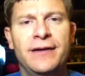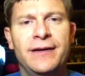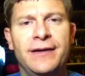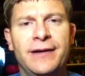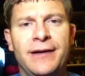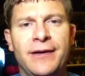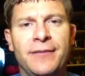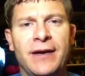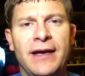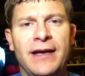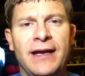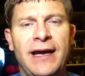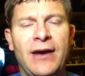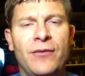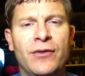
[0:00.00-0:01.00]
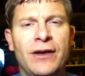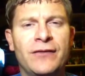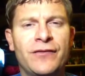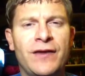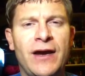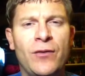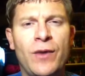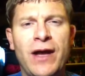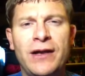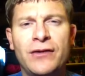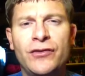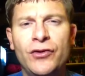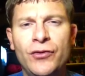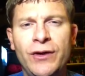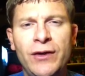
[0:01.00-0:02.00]
Um, and I will say
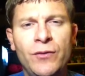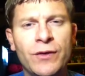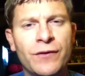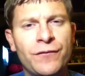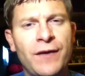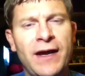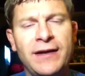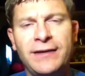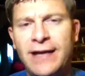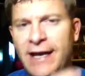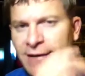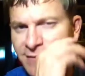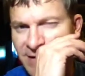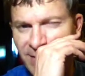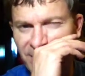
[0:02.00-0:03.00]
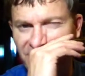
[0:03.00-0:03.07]
Ratatouille was fantastic,